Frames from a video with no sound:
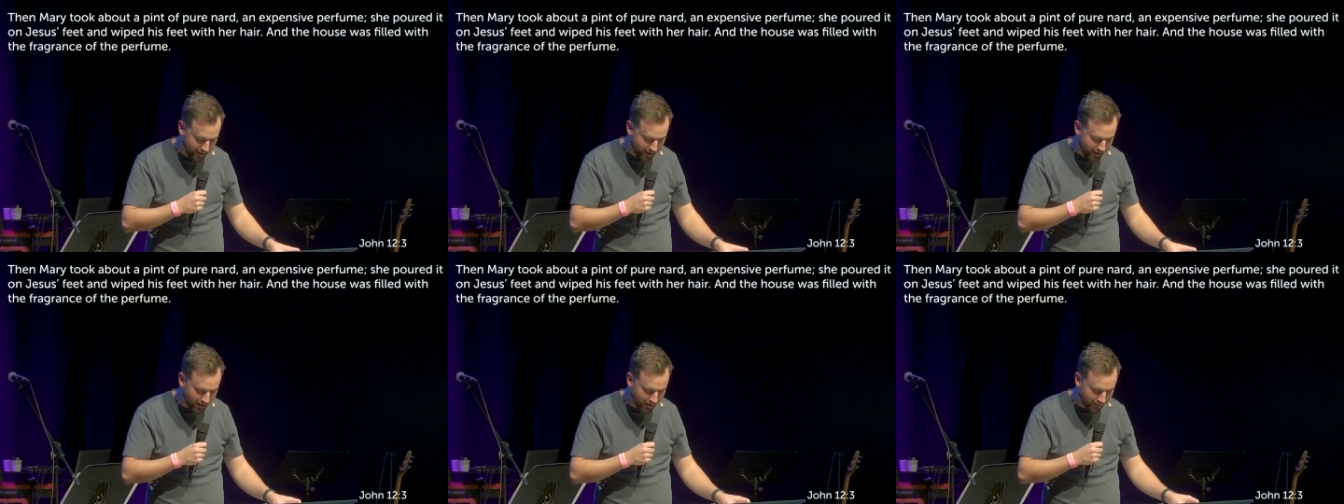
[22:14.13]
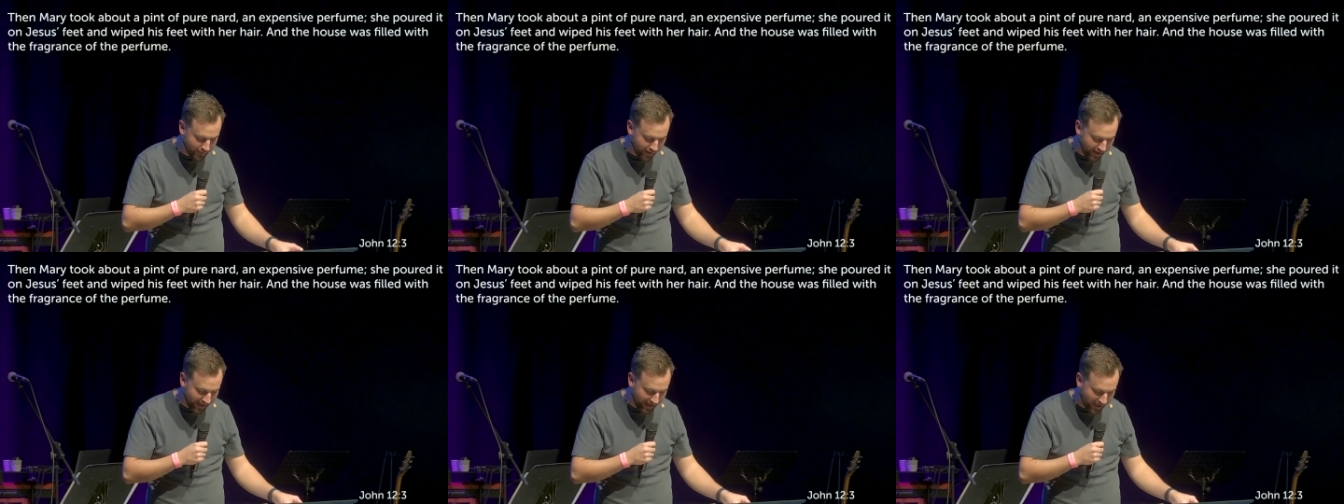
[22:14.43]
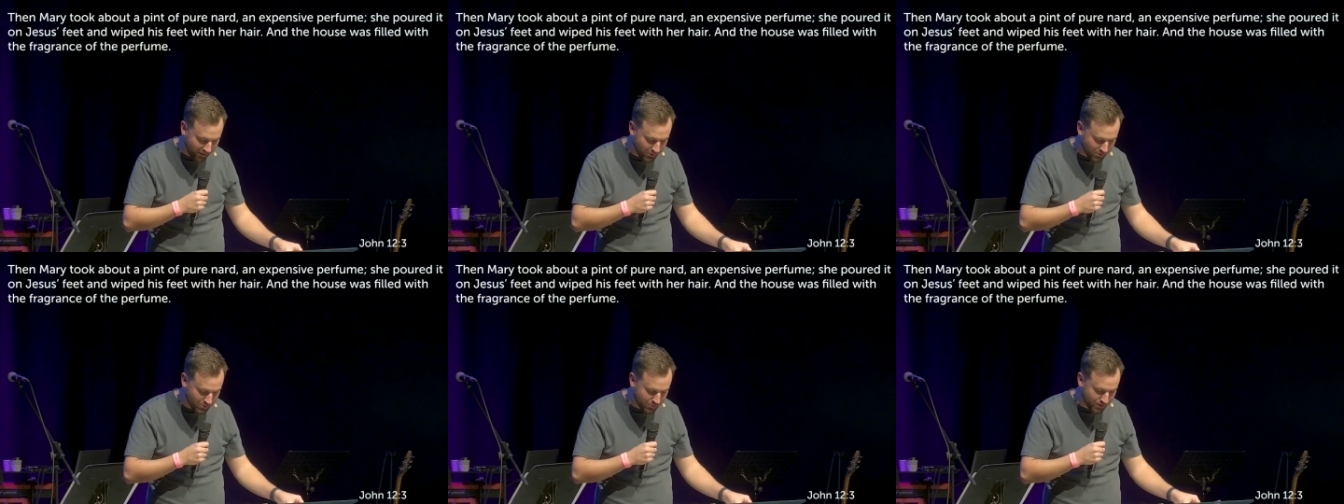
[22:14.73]
And the
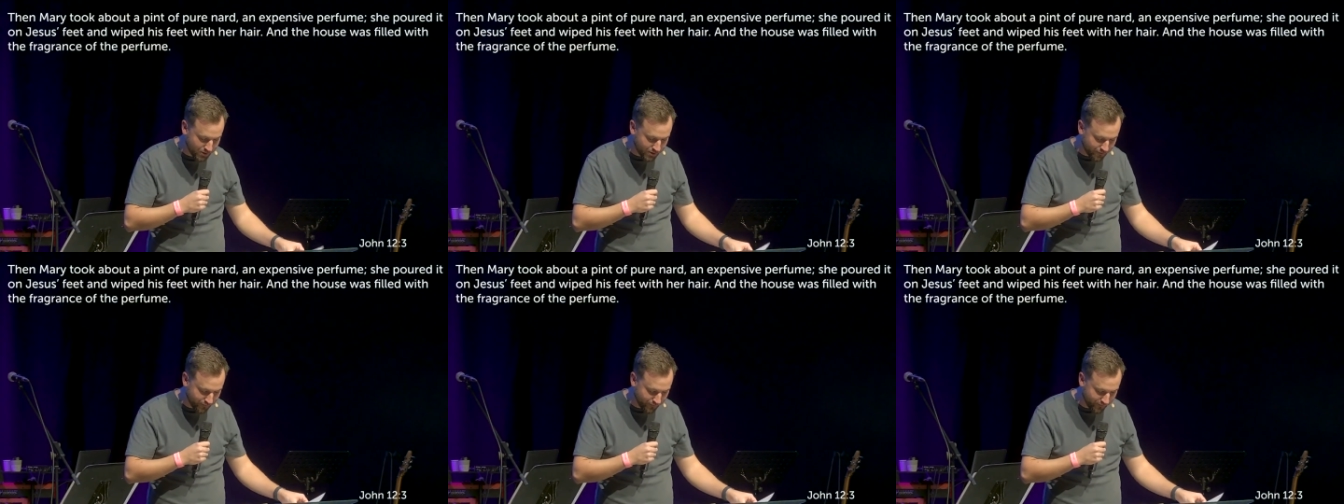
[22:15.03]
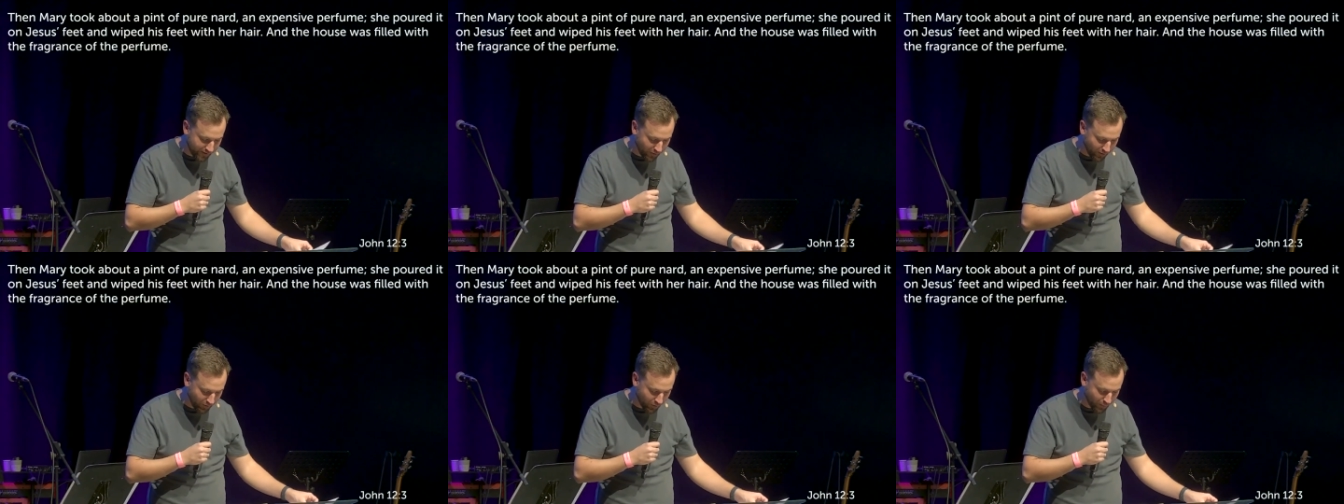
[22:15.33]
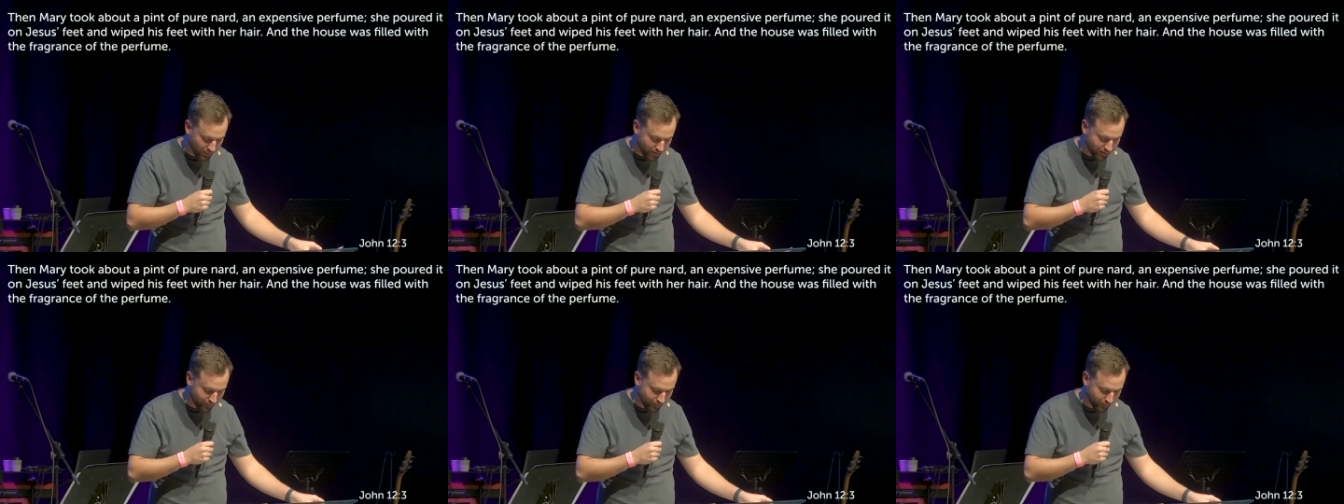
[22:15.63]
house was filled
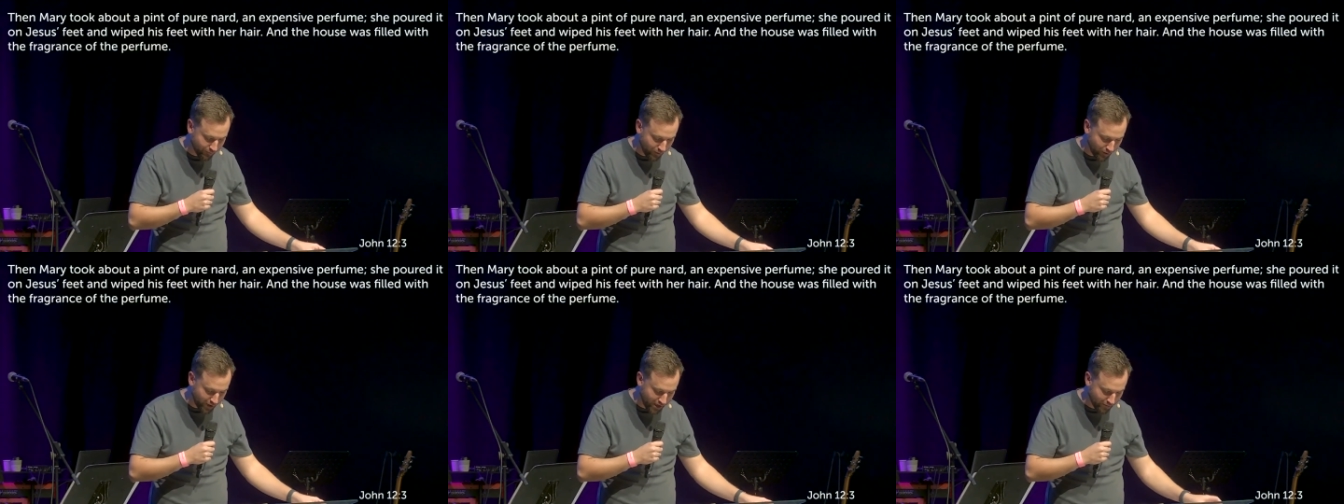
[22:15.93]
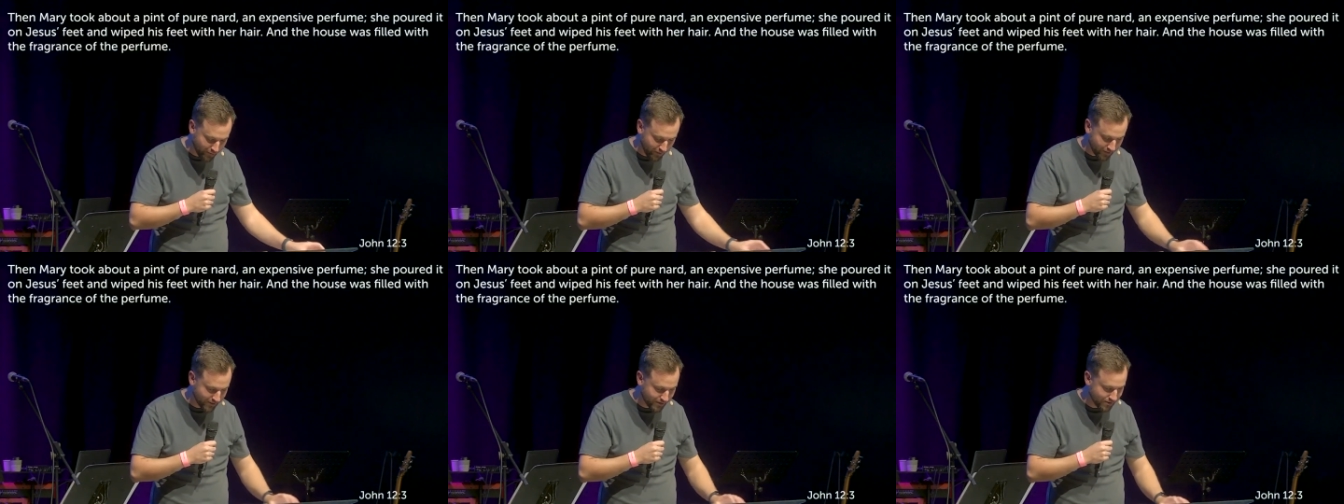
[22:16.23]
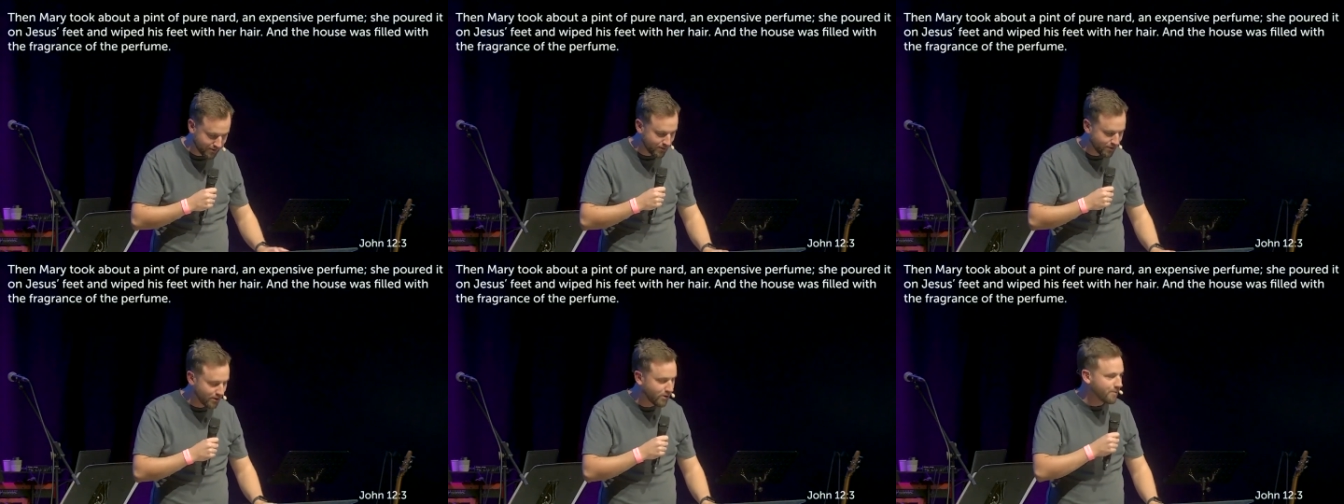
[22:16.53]
with the fragrance
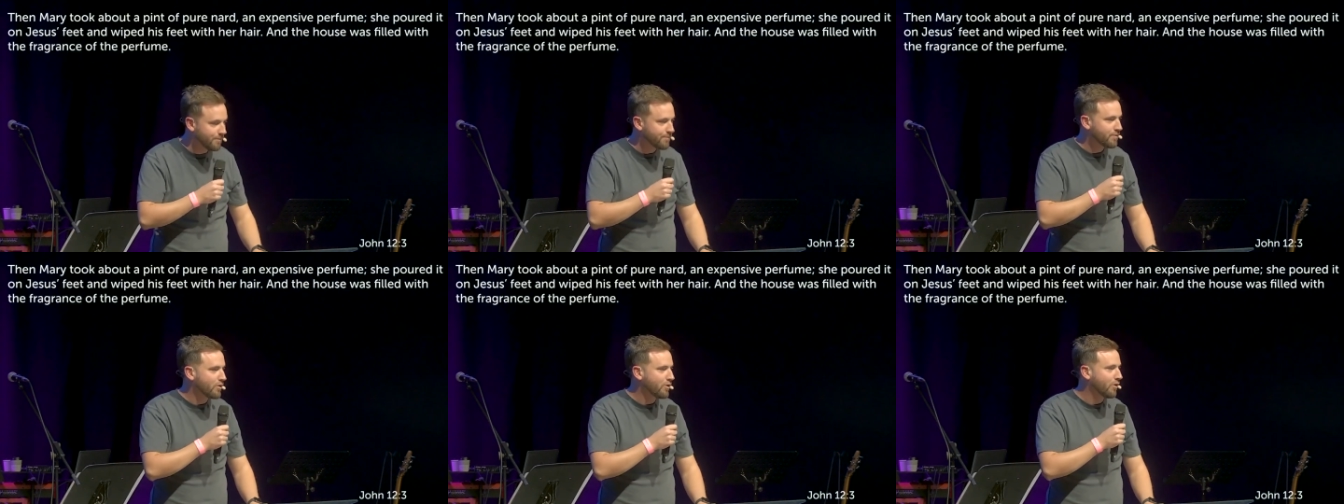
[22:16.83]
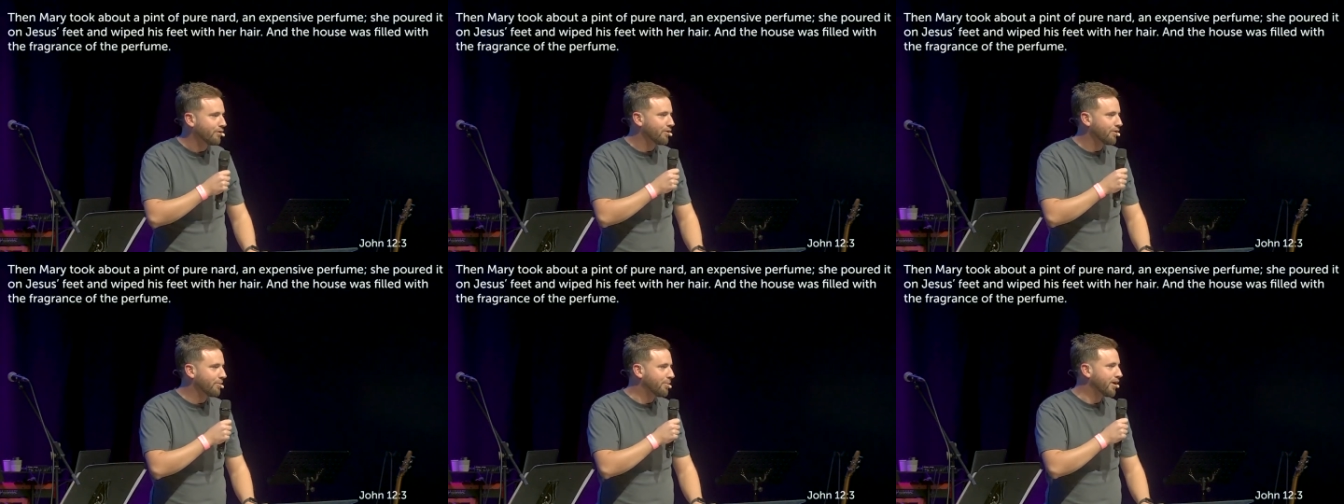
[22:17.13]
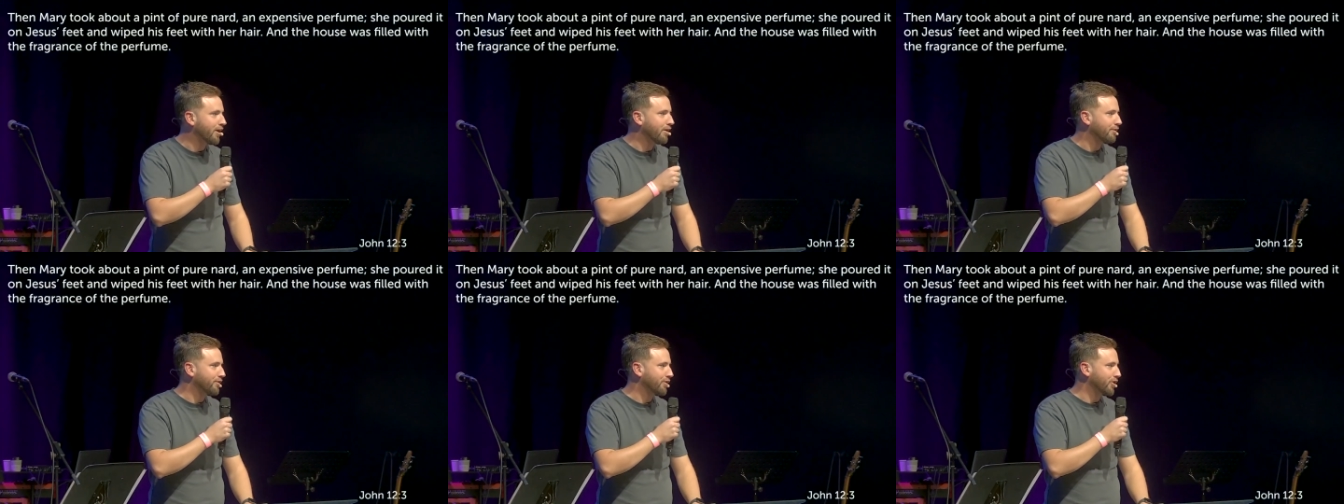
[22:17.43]
of the
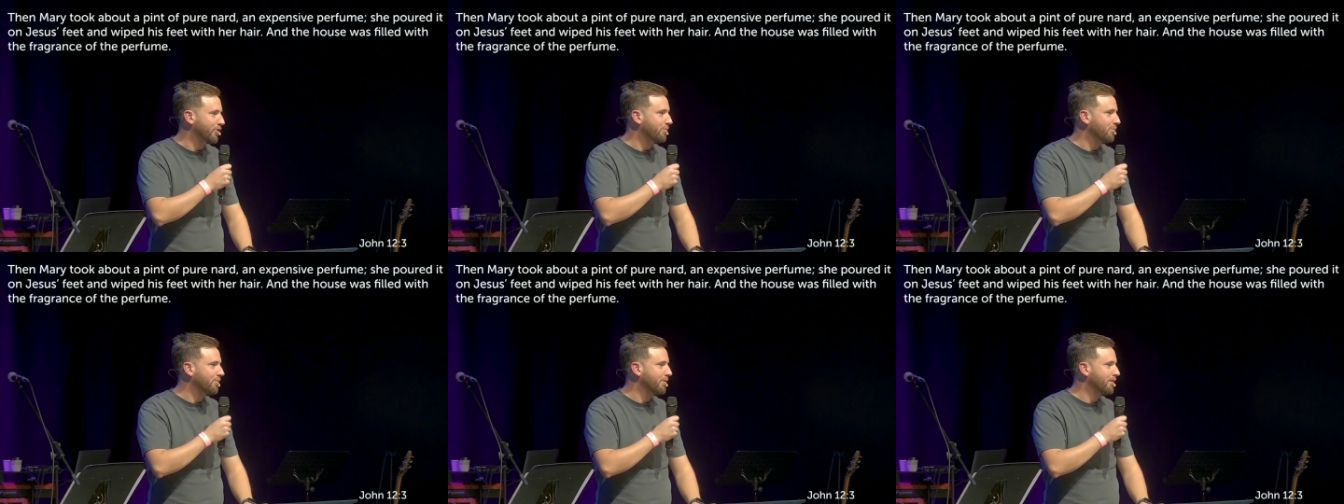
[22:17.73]
perfume.